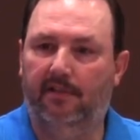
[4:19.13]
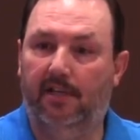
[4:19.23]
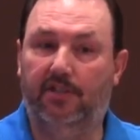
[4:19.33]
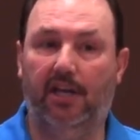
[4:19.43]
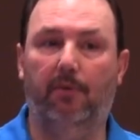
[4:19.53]

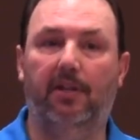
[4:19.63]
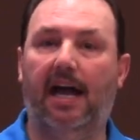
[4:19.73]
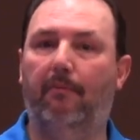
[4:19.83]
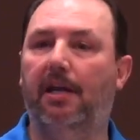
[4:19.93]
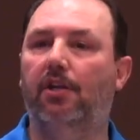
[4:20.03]
He's saying,
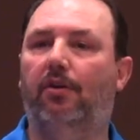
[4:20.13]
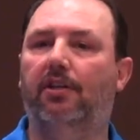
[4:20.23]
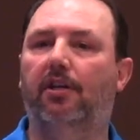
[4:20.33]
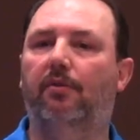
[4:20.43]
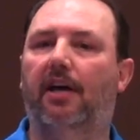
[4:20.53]
without me, you
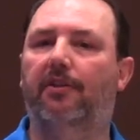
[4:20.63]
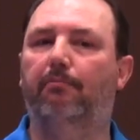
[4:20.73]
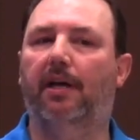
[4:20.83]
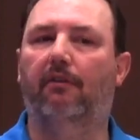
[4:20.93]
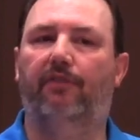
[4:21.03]
can do
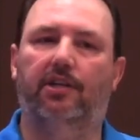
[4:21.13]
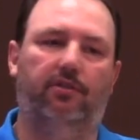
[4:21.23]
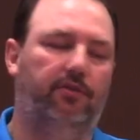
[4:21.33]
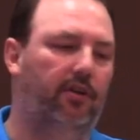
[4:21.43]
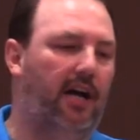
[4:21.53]
nothing
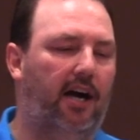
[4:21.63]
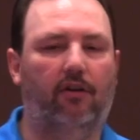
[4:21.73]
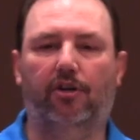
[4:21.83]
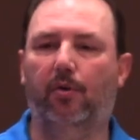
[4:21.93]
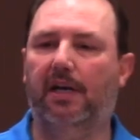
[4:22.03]
beneficial. You're not
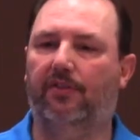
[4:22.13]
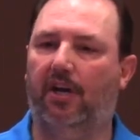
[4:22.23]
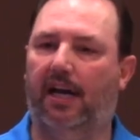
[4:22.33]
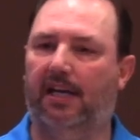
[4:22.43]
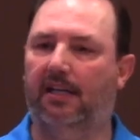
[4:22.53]
going to do
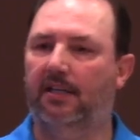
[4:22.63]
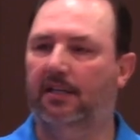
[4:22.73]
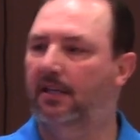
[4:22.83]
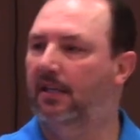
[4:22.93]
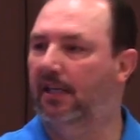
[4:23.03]
anything
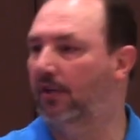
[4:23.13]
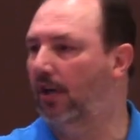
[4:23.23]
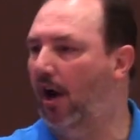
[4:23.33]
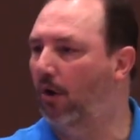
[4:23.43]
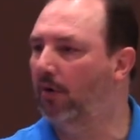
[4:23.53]
in the
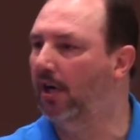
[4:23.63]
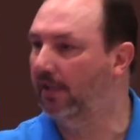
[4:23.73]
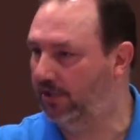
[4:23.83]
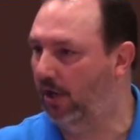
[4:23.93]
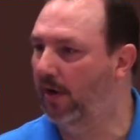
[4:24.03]
long
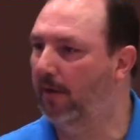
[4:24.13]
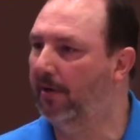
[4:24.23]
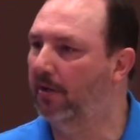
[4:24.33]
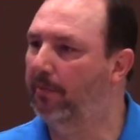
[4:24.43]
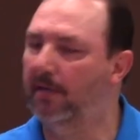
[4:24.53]
run that's going to help
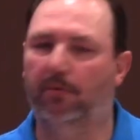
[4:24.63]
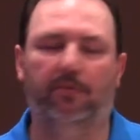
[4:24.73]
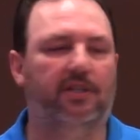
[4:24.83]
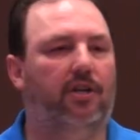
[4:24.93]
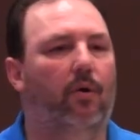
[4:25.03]
other people,
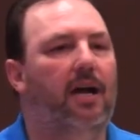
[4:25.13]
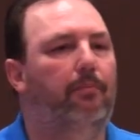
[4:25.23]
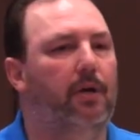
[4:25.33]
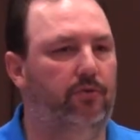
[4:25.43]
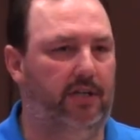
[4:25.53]
that's going to
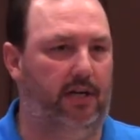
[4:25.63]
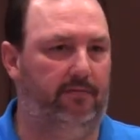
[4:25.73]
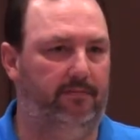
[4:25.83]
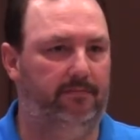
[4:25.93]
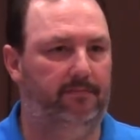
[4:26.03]
help yourself,
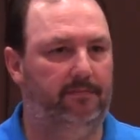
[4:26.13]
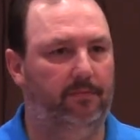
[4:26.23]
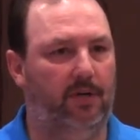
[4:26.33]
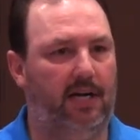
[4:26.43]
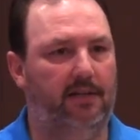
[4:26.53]

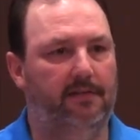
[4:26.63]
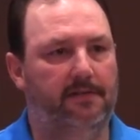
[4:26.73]
right?